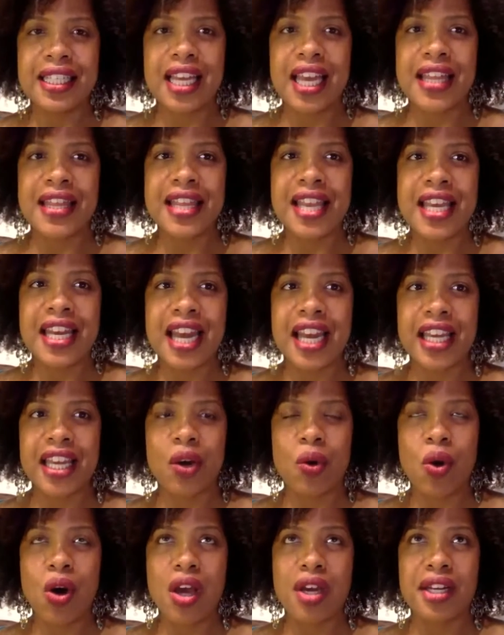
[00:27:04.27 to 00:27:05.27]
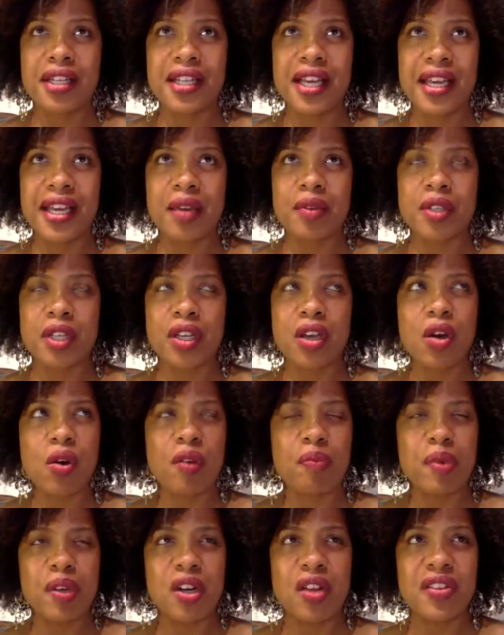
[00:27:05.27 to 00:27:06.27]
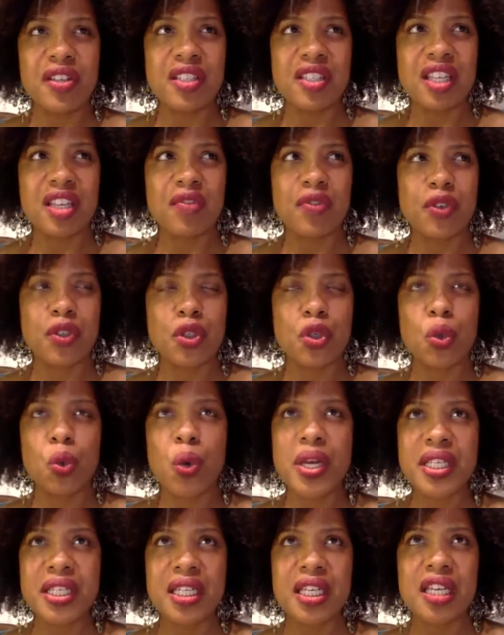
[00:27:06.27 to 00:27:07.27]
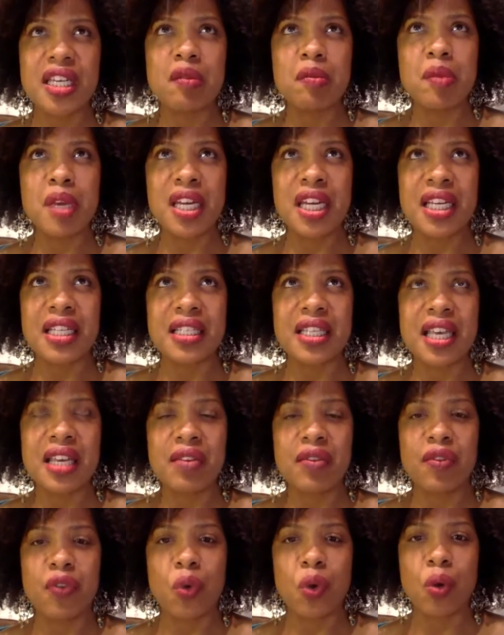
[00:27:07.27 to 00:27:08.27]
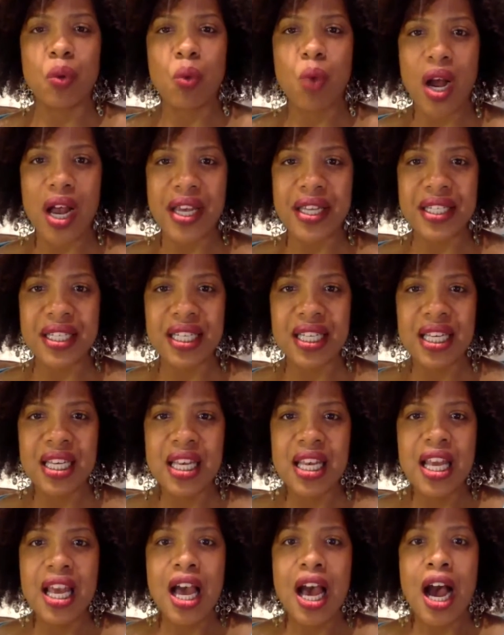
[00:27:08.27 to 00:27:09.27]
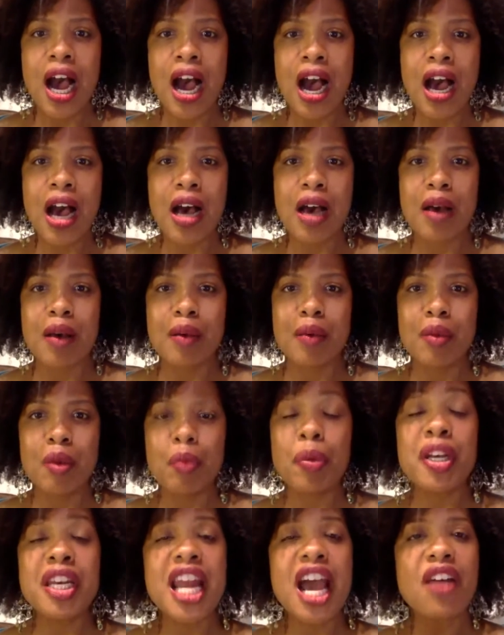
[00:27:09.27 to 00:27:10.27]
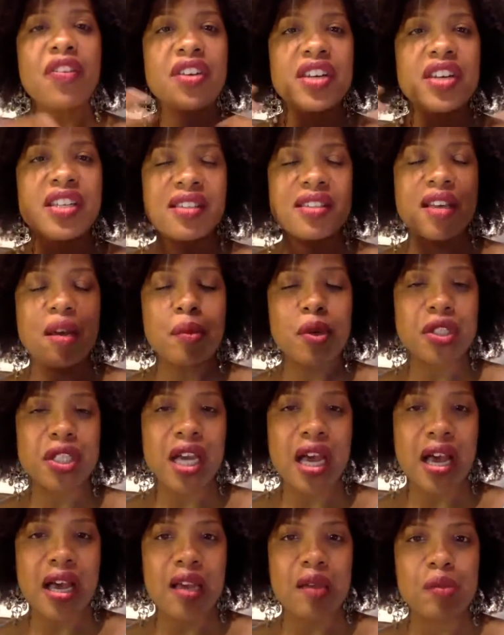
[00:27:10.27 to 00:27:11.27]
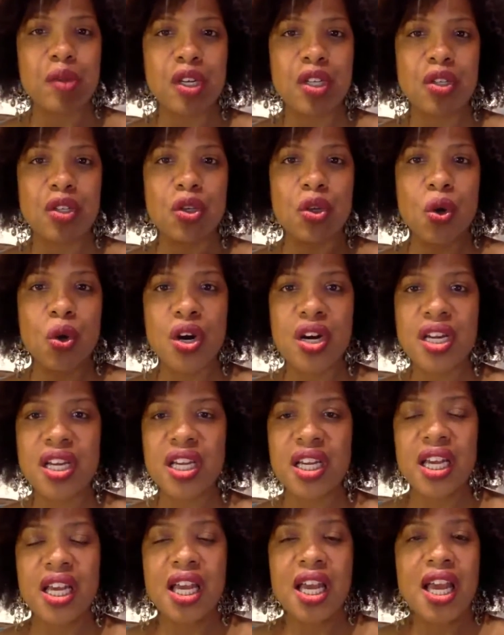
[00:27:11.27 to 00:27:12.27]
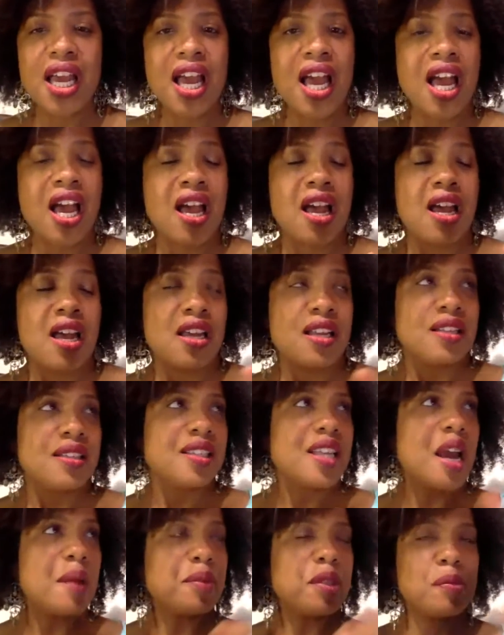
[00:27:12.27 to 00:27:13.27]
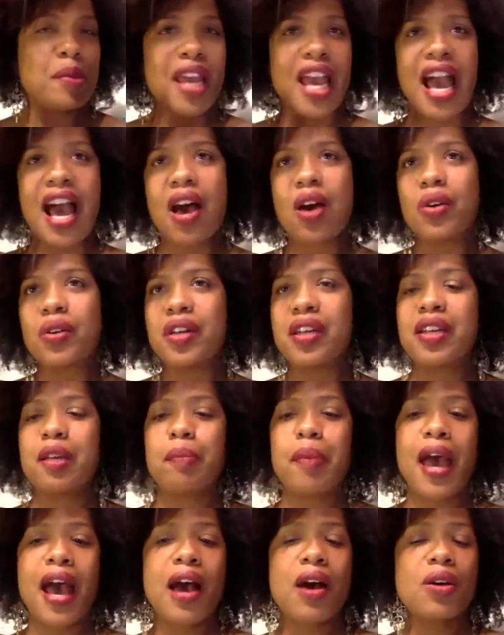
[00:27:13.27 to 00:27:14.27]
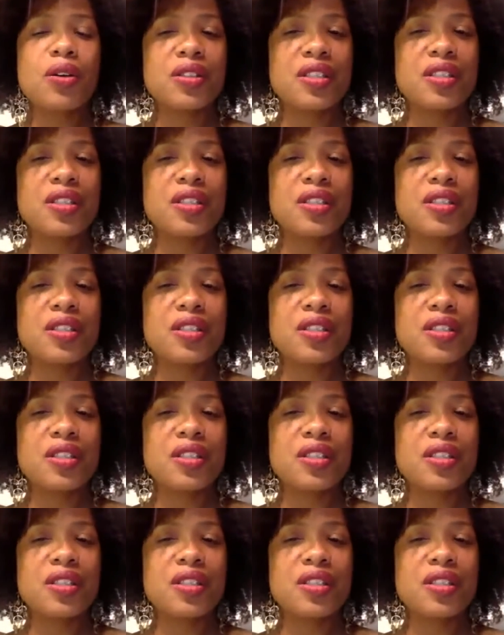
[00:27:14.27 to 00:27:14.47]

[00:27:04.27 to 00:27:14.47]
then I go on. I was like, oh, I've been on this thing for 20 minutes, and for what? But now that it's summertime in New York, it's time to be out and about.